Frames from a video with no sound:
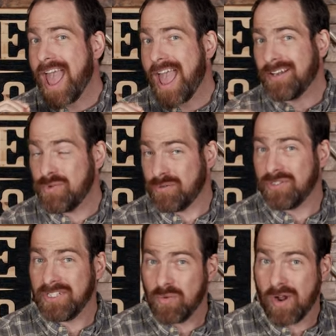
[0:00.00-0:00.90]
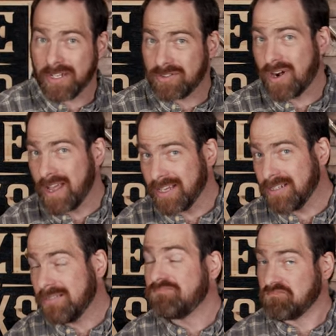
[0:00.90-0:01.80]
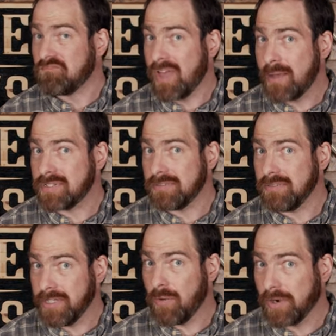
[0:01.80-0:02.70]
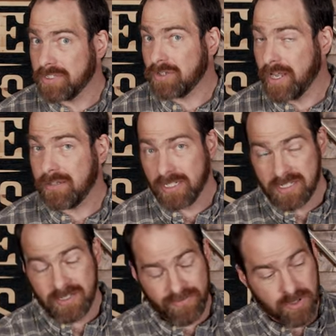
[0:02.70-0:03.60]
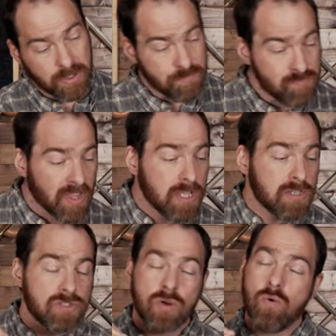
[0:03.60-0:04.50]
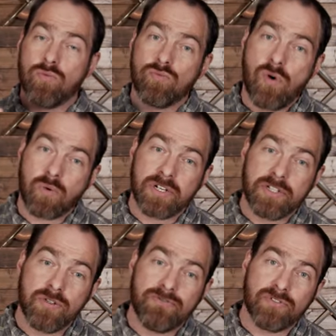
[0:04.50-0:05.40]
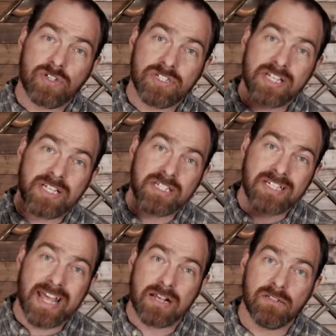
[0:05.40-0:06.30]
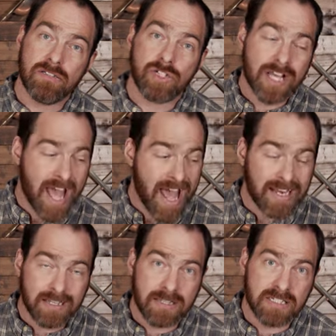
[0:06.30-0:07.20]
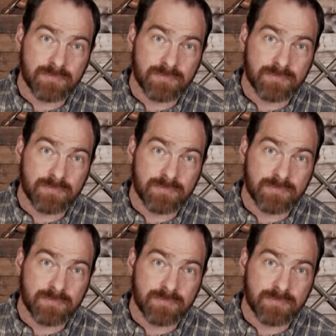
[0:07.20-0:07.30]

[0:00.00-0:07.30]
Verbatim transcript: And do we really want to try it? Absolutely, I want to try it. Let's see if you do. So what we're going to do first is take a look at the